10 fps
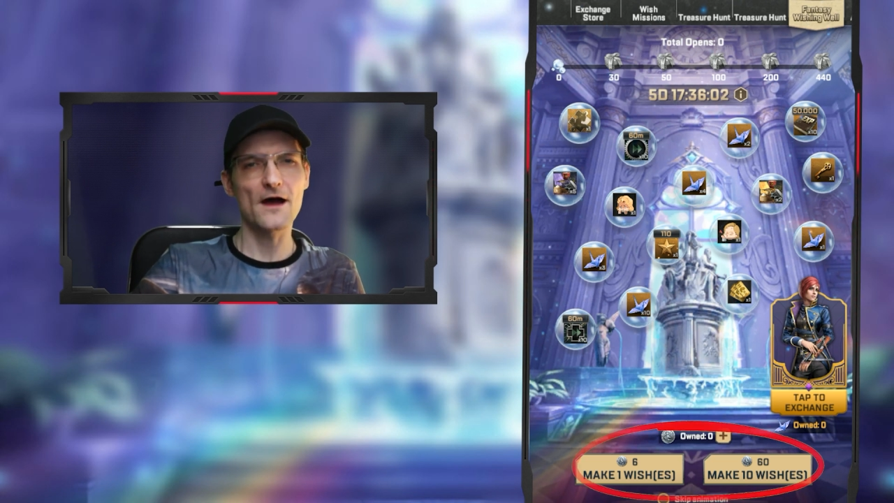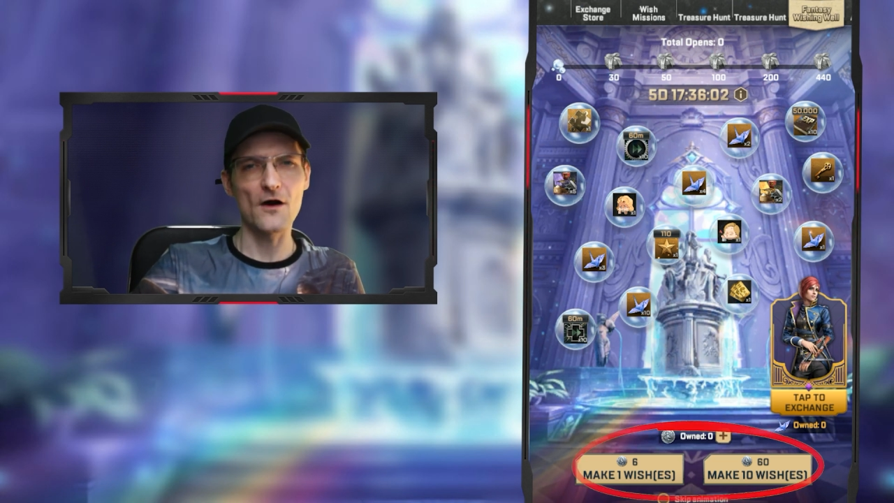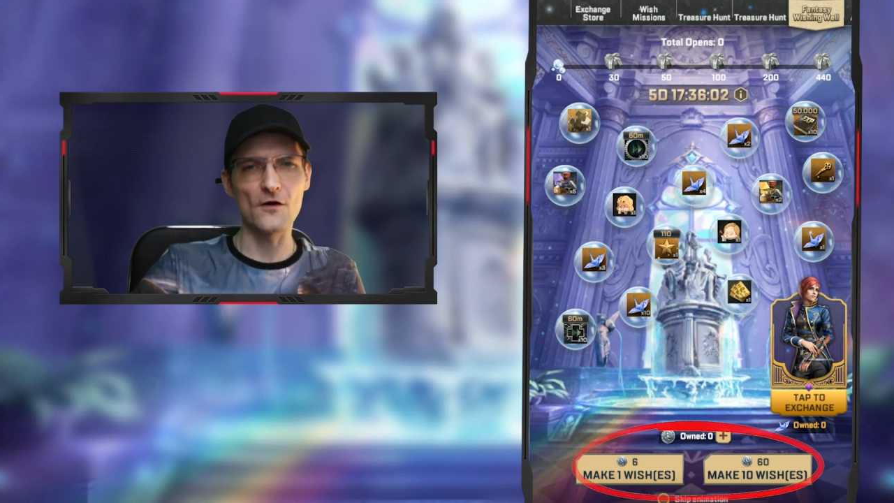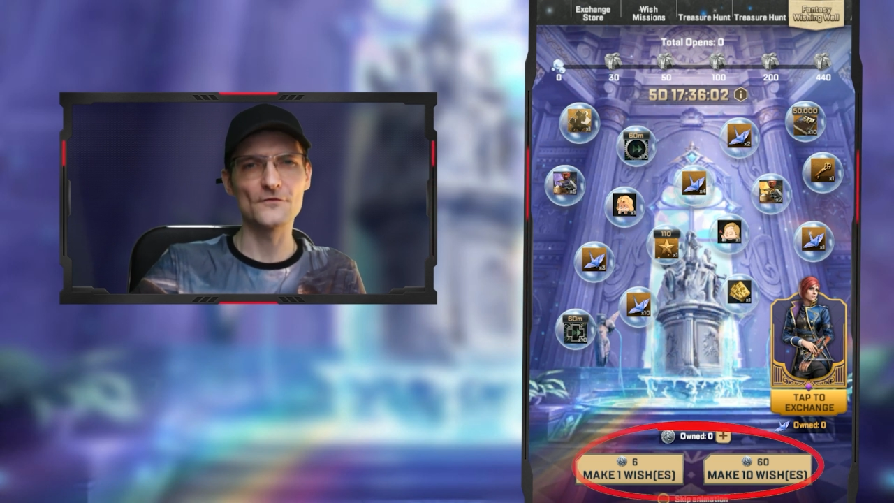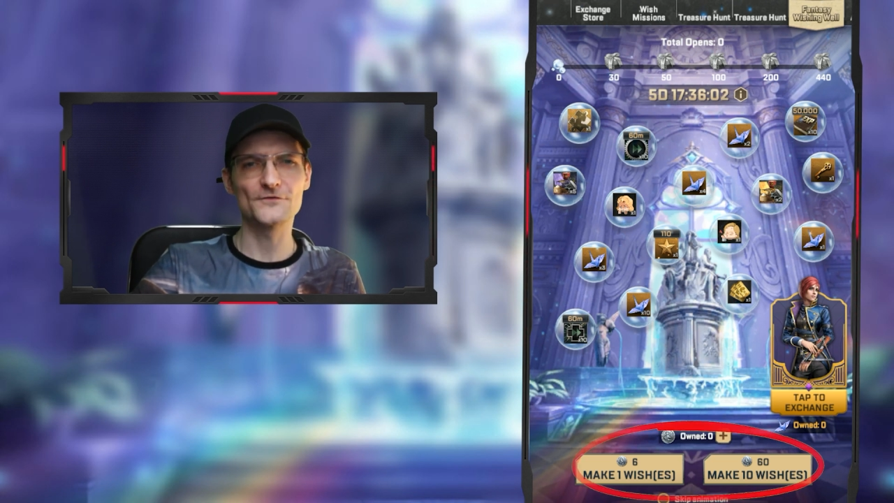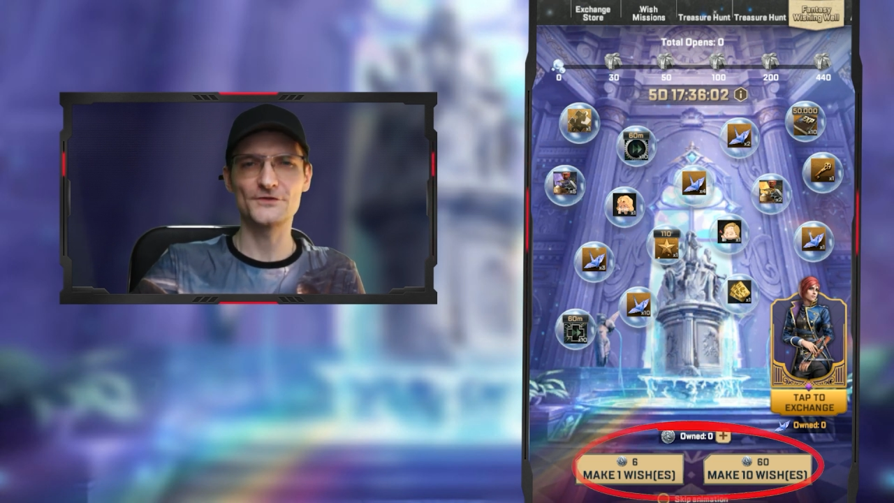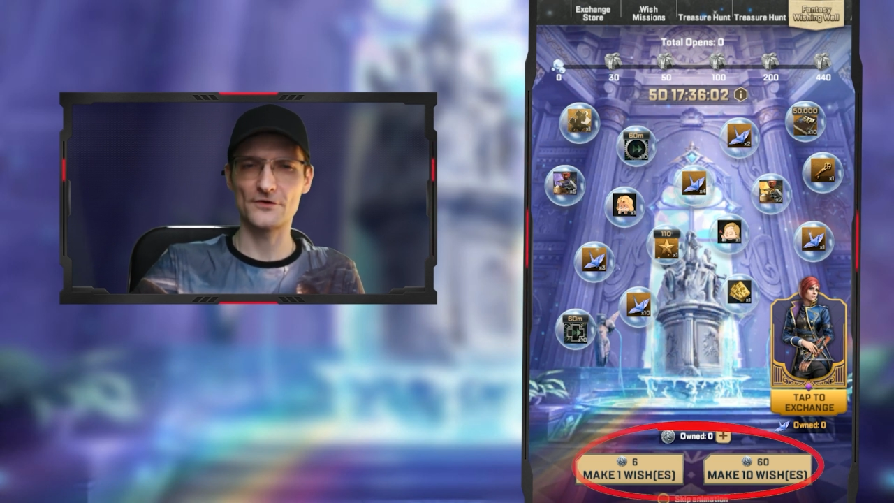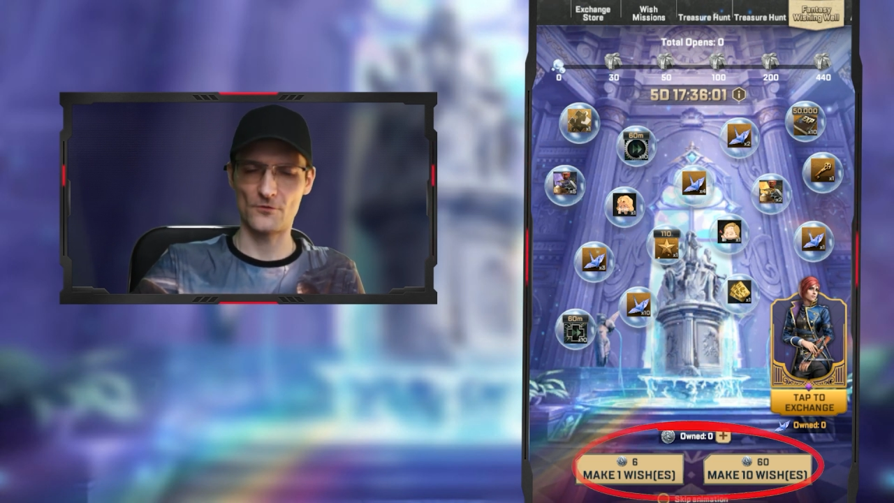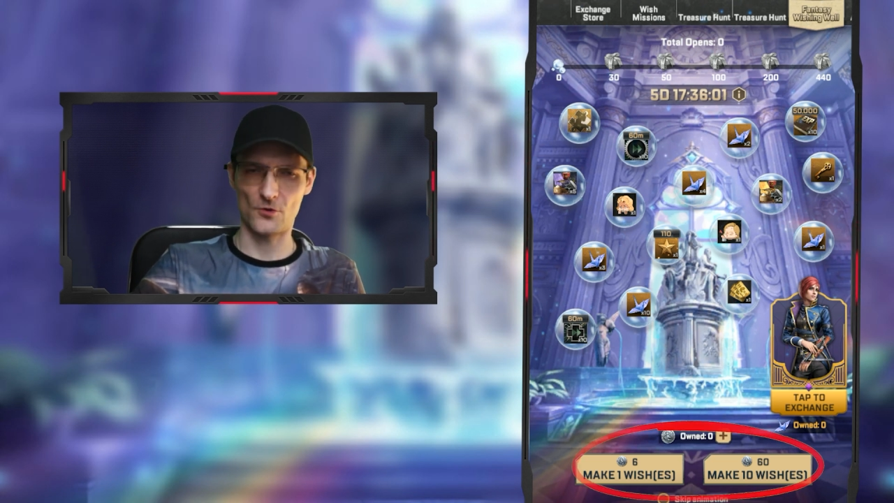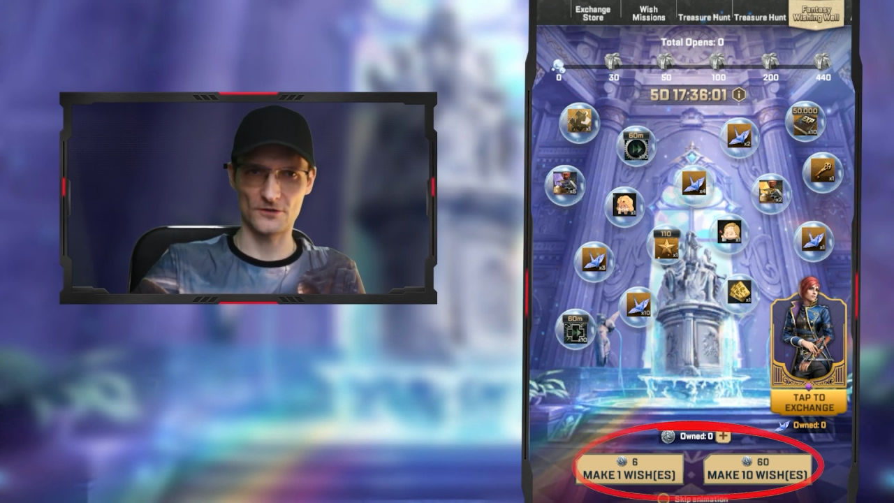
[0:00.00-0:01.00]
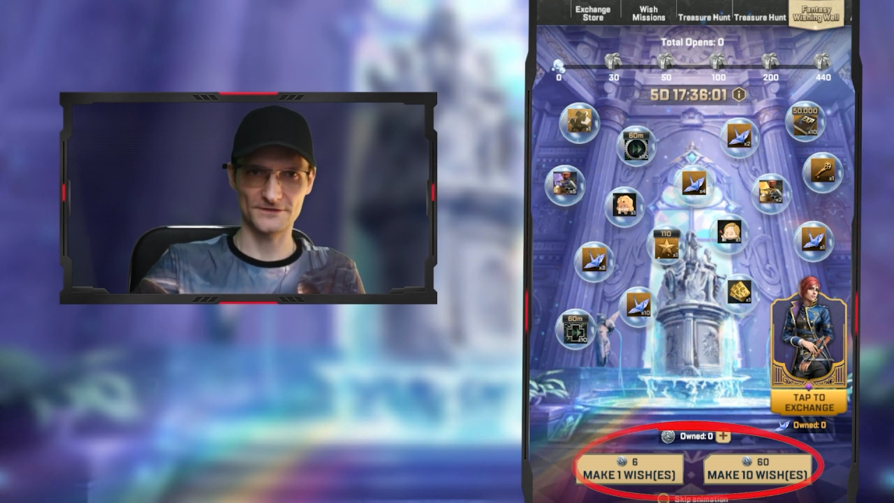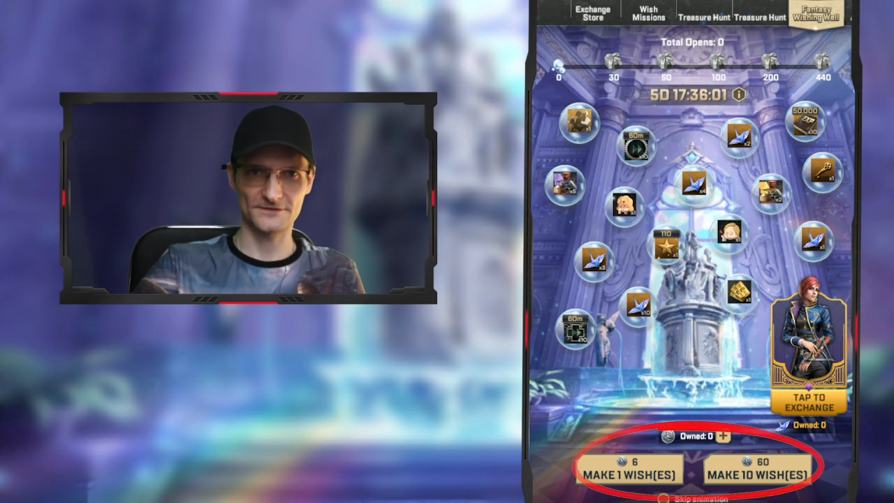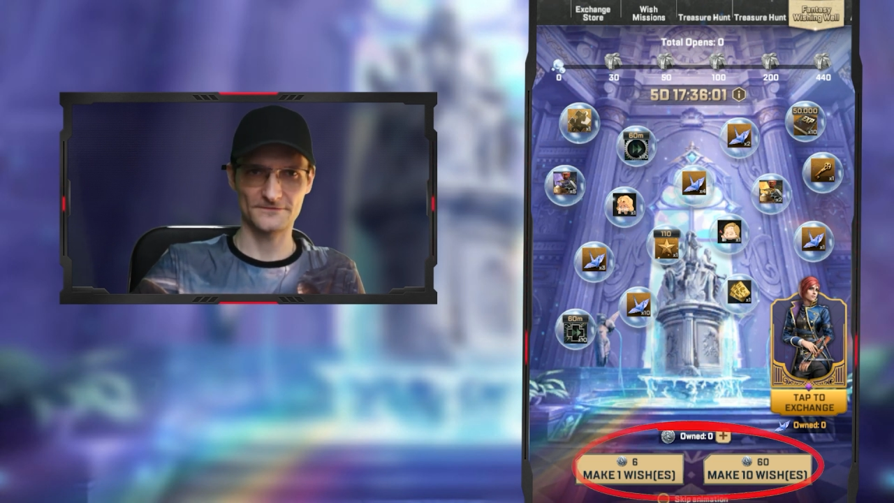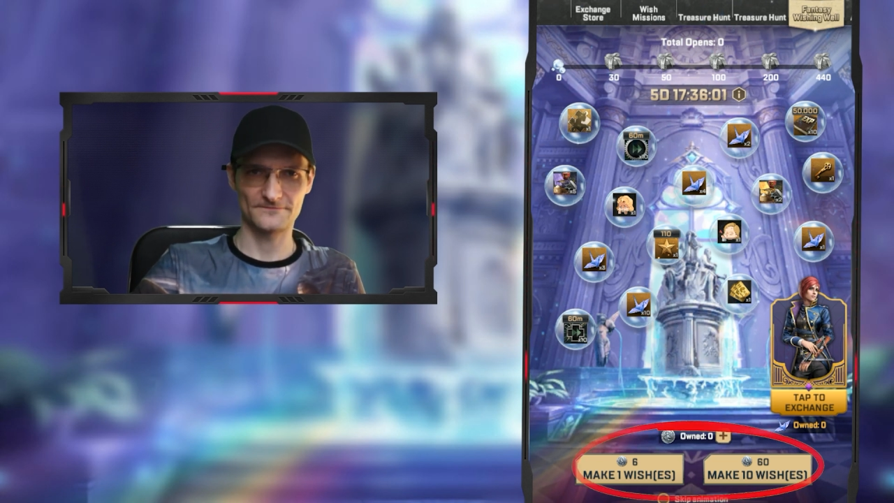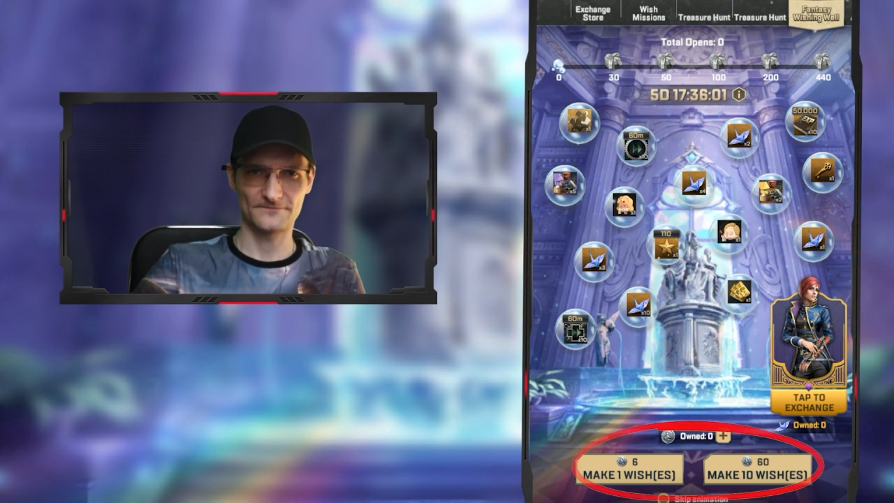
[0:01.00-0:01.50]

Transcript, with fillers: of the rewards.